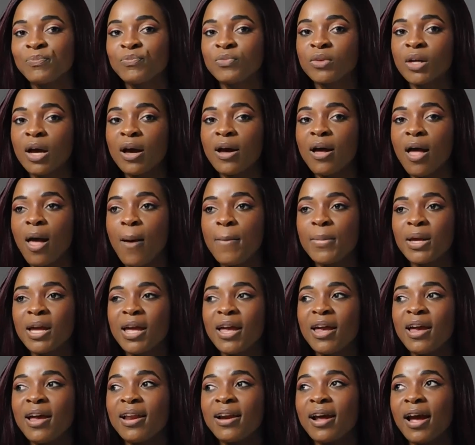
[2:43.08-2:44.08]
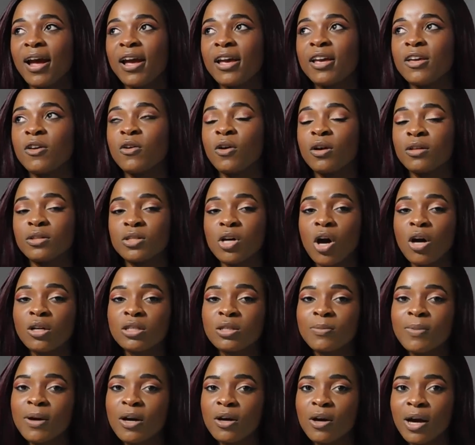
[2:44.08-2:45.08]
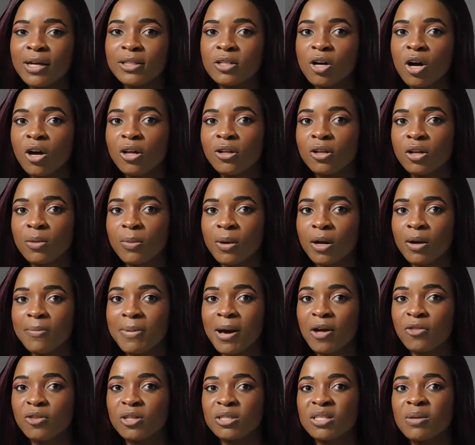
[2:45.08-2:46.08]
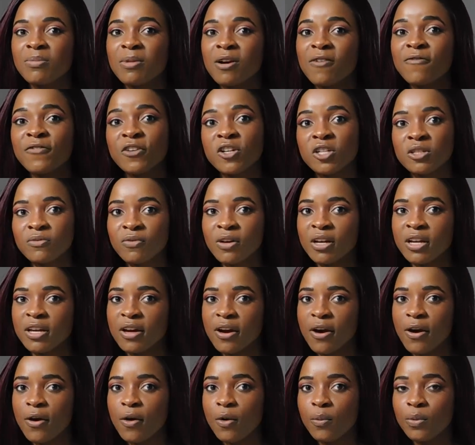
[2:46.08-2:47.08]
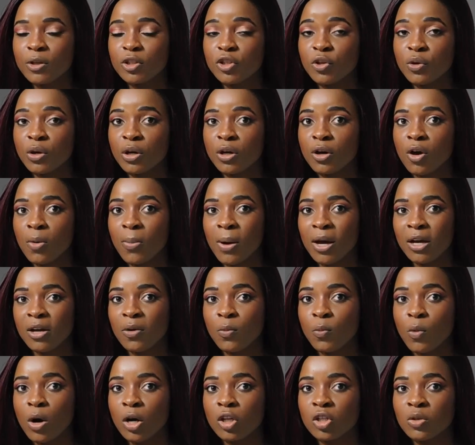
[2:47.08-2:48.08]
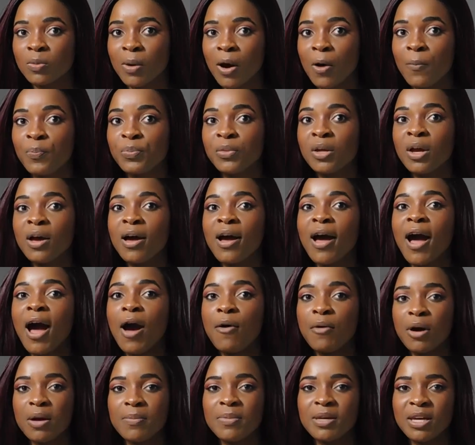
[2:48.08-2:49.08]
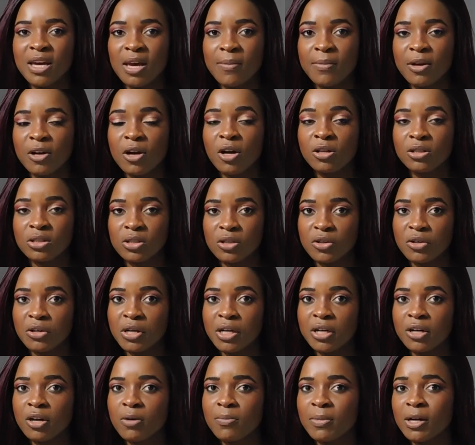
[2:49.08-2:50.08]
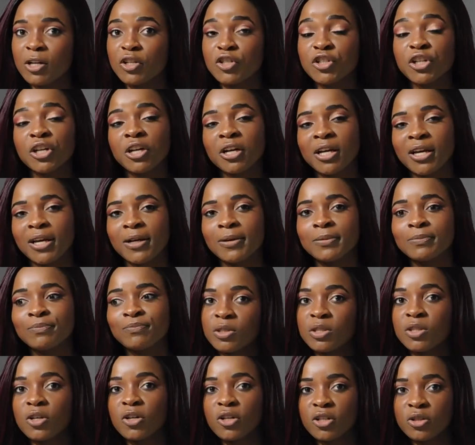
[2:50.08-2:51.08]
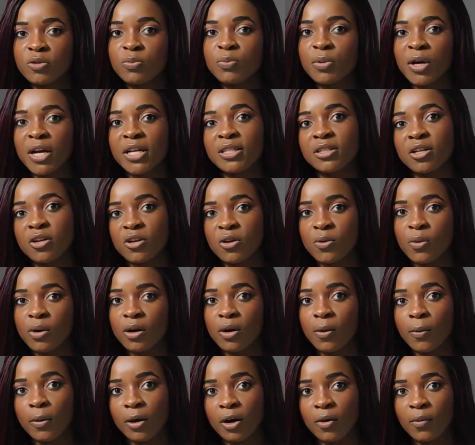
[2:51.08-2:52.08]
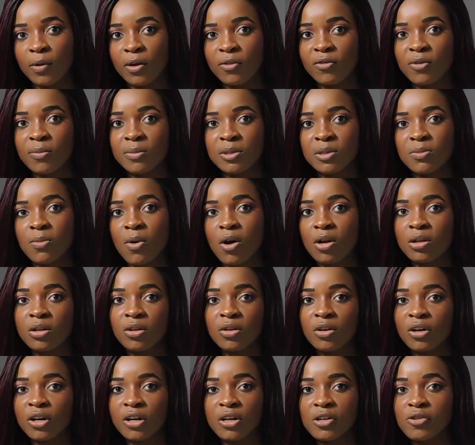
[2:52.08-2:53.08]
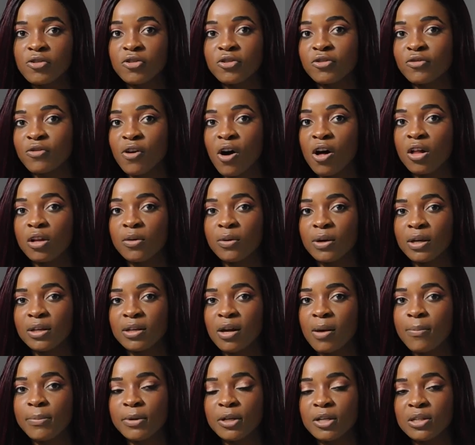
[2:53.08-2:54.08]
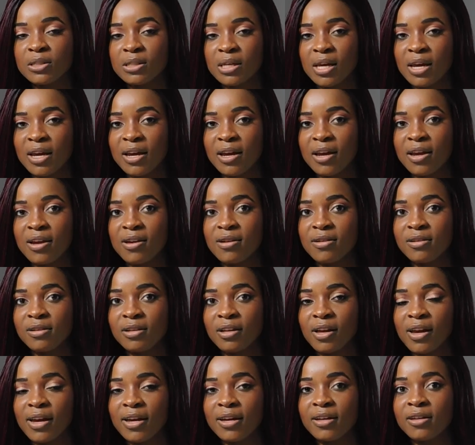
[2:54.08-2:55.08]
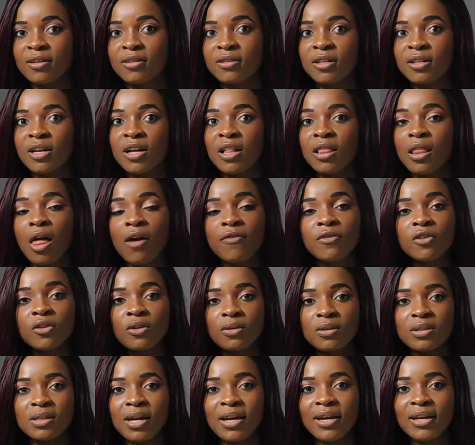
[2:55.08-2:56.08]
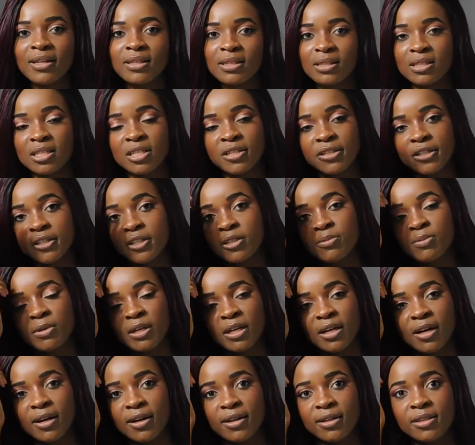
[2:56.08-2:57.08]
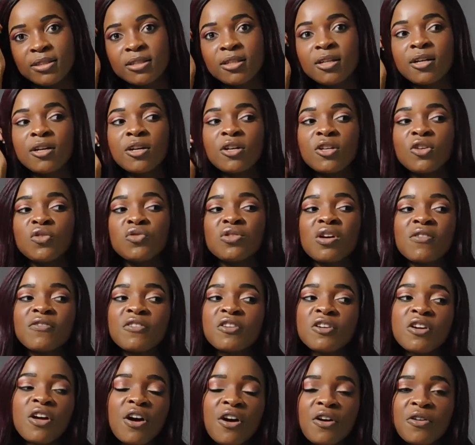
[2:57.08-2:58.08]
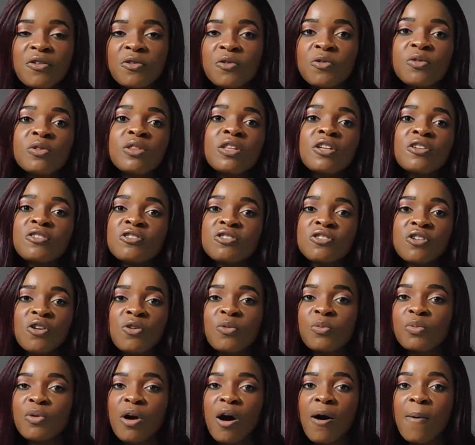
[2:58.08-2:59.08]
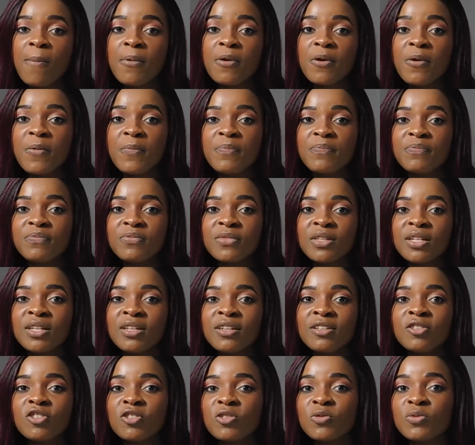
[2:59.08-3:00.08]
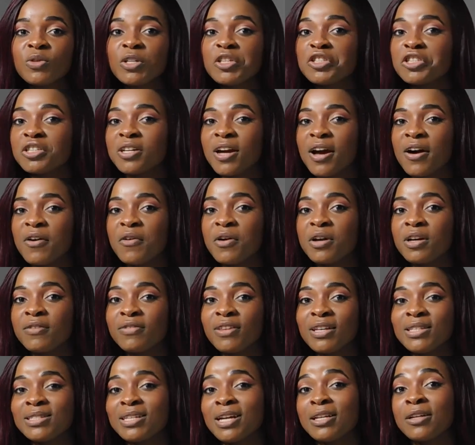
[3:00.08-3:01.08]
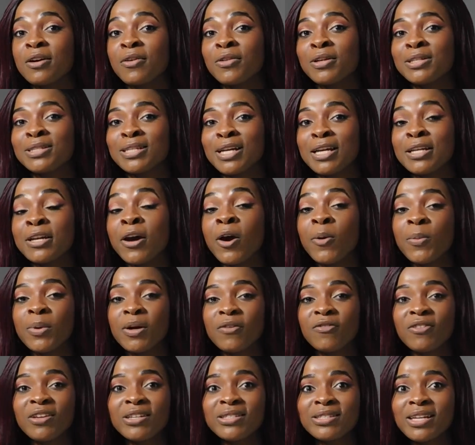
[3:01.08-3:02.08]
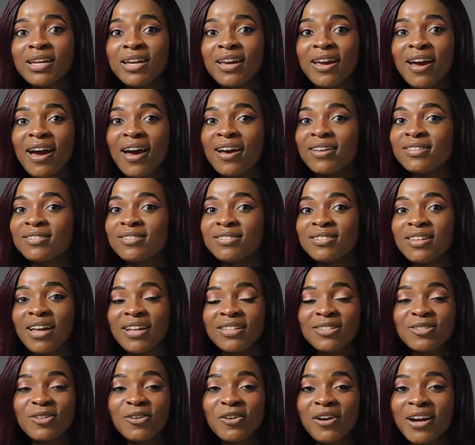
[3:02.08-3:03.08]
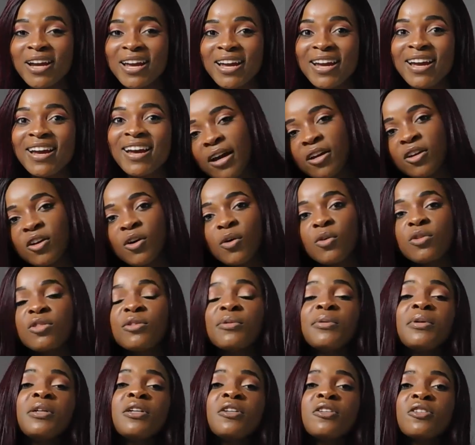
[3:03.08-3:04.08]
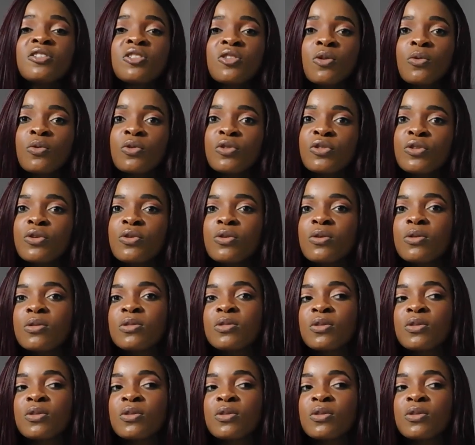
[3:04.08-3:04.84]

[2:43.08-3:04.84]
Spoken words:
And I talk a little bit about this in my first video, which you can go back and watch, about how I became a content creator in my journey. Search brands that you want to work with from small to large following numbers and like levels, I guess tiers, because you never know. There's no problem just reaching out, and if they say no, they say no, but if they say yes, that's great. Go through your socials,